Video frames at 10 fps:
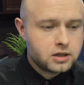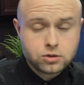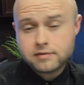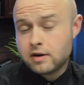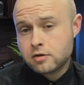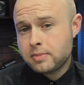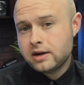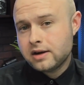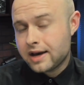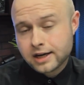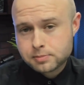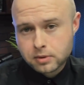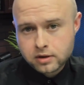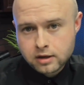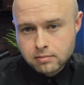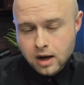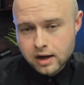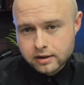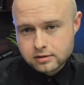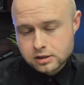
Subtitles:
And so I've never been an expert in mining.